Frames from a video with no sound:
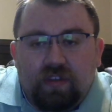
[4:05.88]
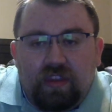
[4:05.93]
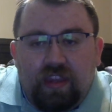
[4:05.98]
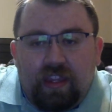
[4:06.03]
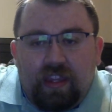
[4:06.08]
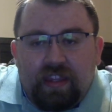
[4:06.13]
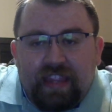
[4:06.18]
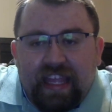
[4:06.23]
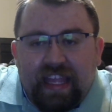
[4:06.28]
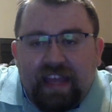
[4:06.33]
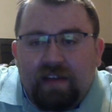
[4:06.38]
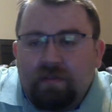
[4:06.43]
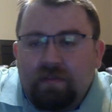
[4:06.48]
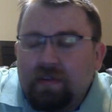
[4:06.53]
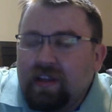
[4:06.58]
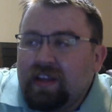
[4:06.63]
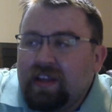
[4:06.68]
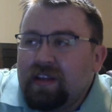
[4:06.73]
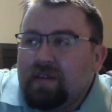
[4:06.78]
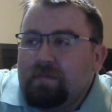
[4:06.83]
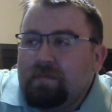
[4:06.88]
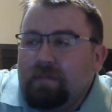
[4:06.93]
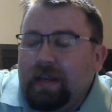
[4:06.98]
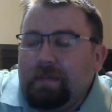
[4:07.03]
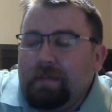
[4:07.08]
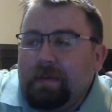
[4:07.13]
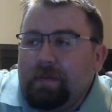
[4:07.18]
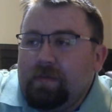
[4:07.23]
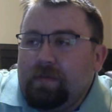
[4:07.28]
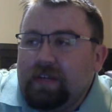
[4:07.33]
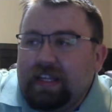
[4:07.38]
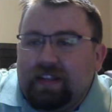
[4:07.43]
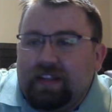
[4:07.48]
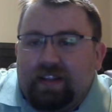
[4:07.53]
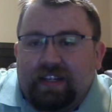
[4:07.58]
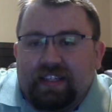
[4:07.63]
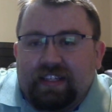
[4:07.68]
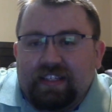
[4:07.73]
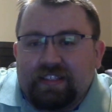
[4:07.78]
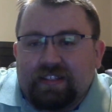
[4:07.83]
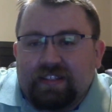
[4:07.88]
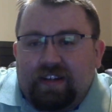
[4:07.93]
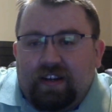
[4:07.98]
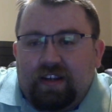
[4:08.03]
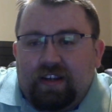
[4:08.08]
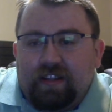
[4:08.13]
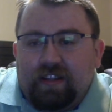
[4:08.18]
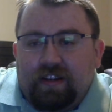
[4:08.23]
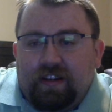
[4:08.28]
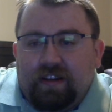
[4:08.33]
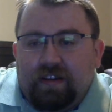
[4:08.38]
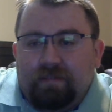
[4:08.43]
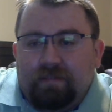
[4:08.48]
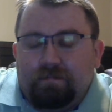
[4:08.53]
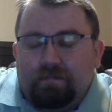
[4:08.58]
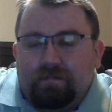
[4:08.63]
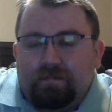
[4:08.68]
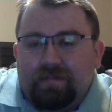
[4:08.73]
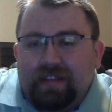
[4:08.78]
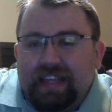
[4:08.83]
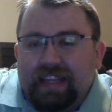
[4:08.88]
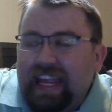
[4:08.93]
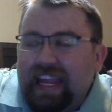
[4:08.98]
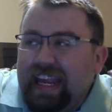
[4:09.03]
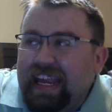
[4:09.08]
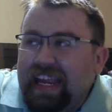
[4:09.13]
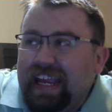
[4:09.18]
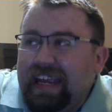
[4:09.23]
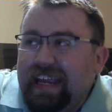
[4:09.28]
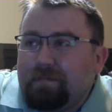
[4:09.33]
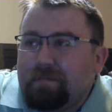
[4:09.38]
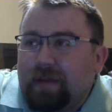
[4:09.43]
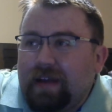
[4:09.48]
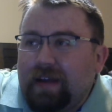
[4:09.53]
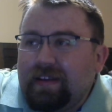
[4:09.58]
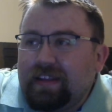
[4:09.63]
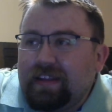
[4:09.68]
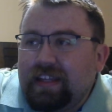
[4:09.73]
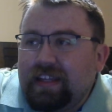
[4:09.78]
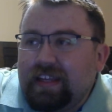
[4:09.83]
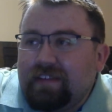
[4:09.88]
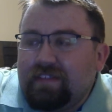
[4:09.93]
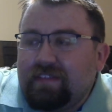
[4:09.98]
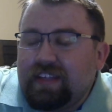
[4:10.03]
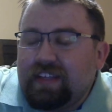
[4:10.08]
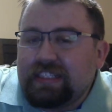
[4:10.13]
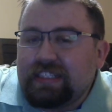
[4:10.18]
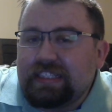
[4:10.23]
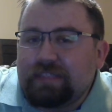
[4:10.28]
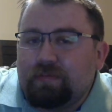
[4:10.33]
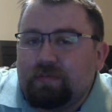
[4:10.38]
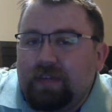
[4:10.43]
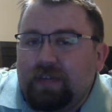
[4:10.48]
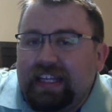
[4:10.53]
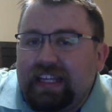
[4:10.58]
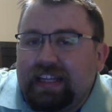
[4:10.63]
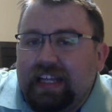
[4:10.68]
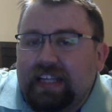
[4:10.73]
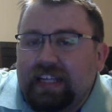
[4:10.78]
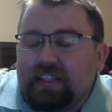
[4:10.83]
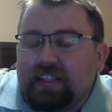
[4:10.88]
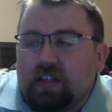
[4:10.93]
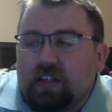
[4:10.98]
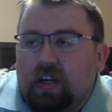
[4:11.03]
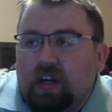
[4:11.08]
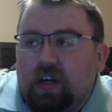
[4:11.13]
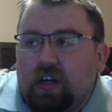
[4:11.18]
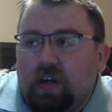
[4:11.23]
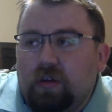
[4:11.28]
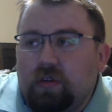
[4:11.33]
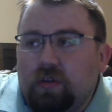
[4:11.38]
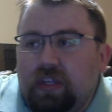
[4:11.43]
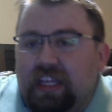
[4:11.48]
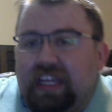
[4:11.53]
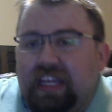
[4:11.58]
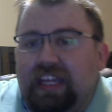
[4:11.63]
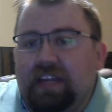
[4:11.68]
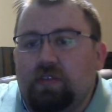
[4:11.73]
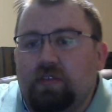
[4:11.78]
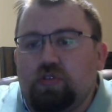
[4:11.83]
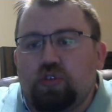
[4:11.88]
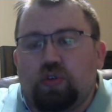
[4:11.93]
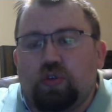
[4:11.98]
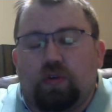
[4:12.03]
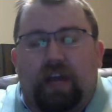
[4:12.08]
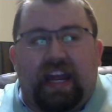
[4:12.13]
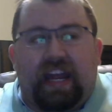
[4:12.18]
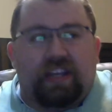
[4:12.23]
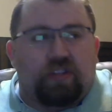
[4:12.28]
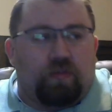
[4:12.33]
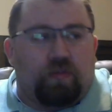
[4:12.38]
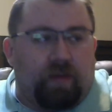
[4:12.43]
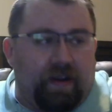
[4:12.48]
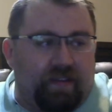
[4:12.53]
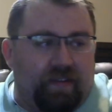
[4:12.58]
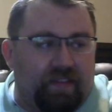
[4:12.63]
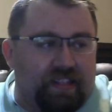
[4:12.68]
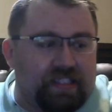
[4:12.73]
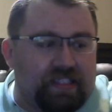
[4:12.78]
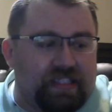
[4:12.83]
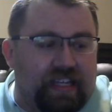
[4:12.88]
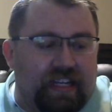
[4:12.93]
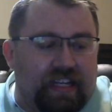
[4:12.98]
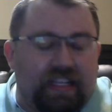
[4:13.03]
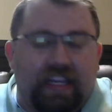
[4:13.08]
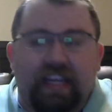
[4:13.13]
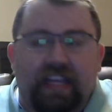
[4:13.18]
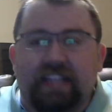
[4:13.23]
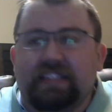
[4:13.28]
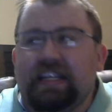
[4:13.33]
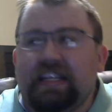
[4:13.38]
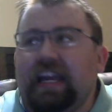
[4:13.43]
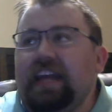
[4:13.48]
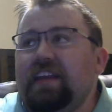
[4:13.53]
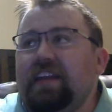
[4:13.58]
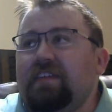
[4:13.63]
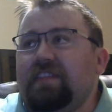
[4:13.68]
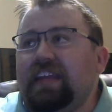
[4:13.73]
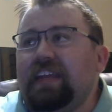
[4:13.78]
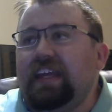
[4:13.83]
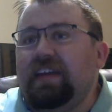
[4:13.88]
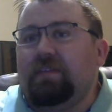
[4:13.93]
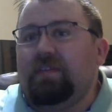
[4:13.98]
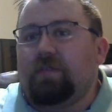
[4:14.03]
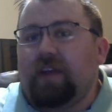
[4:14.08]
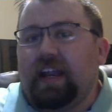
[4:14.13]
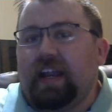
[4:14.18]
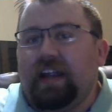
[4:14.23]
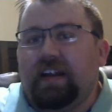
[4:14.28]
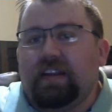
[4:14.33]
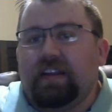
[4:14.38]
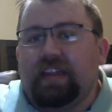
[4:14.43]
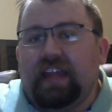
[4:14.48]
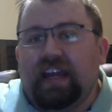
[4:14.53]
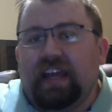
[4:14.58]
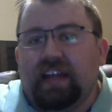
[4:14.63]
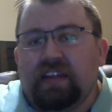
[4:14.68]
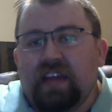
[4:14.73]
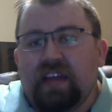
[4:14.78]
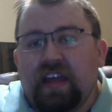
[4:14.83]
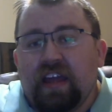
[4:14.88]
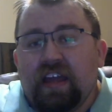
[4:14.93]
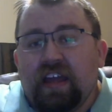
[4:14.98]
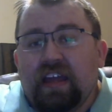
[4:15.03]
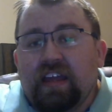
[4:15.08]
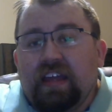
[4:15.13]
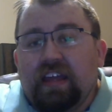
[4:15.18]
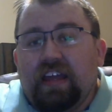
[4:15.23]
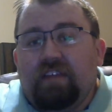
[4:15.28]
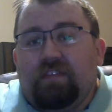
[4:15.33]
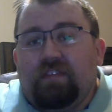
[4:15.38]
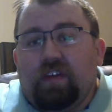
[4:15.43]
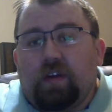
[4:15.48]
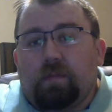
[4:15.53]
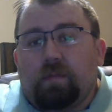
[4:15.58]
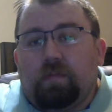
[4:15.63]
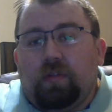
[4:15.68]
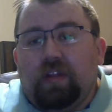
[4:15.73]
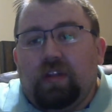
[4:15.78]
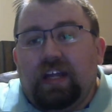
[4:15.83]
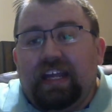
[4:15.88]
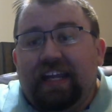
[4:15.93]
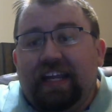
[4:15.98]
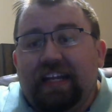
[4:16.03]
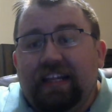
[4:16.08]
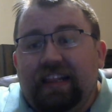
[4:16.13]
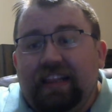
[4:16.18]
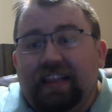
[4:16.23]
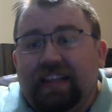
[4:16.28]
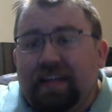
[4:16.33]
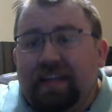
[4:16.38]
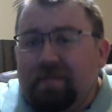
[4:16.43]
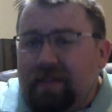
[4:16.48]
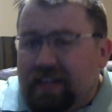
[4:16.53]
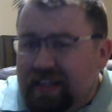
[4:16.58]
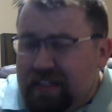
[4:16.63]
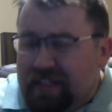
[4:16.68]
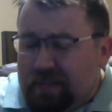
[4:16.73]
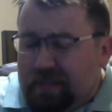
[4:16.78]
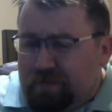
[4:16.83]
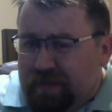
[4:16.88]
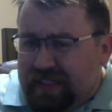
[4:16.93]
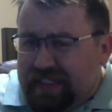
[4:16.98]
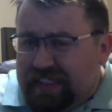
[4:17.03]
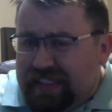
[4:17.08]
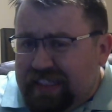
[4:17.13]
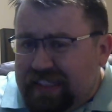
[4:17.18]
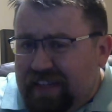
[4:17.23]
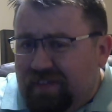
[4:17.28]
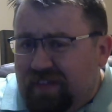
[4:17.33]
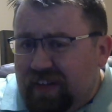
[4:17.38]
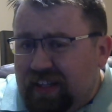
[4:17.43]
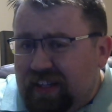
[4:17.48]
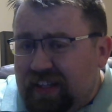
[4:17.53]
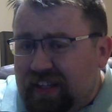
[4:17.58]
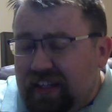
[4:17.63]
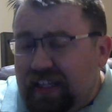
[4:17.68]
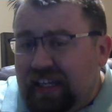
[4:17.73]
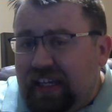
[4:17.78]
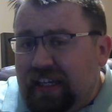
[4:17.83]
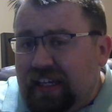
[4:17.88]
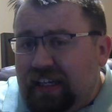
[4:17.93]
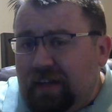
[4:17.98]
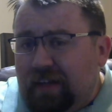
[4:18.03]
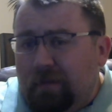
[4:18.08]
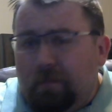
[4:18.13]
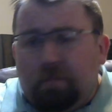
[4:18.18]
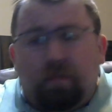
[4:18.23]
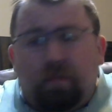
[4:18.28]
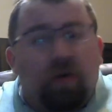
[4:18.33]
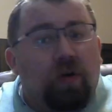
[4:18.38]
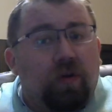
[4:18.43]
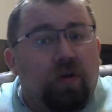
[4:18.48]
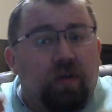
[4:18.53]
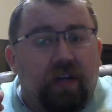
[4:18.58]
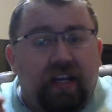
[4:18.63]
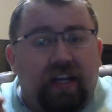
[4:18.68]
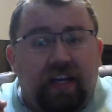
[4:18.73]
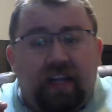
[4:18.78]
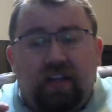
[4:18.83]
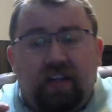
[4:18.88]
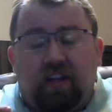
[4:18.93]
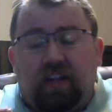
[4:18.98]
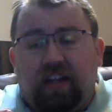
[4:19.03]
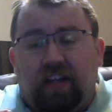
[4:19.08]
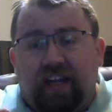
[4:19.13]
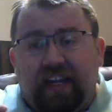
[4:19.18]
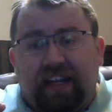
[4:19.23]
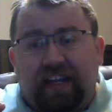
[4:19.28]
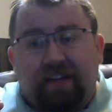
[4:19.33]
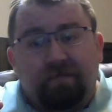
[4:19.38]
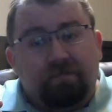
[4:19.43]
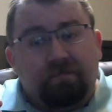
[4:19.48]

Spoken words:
Now, many people when they look at this card, they probably think of this as we like to call the trash rare of the set. It's kind of the rare that if you're playing limited specifically, you pull it and you're like,